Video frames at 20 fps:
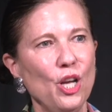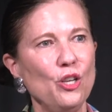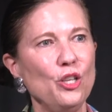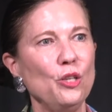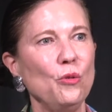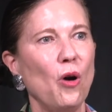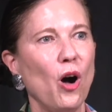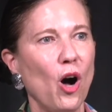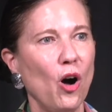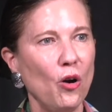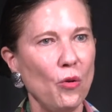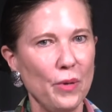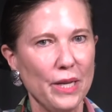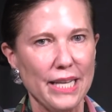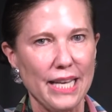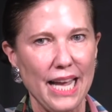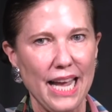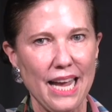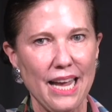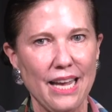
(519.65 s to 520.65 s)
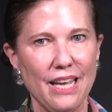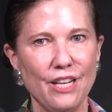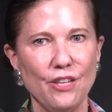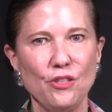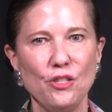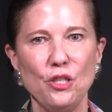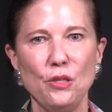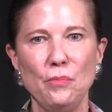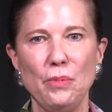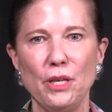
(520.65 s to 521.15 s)
do all we can
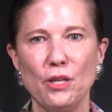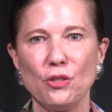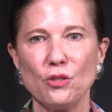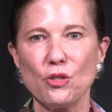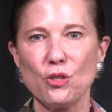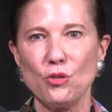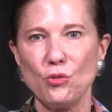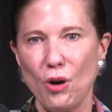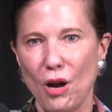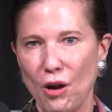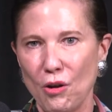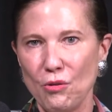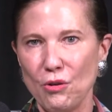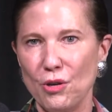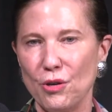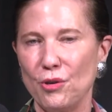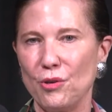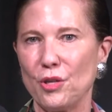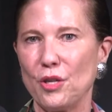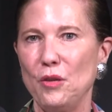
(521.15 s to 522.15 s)
to build stronger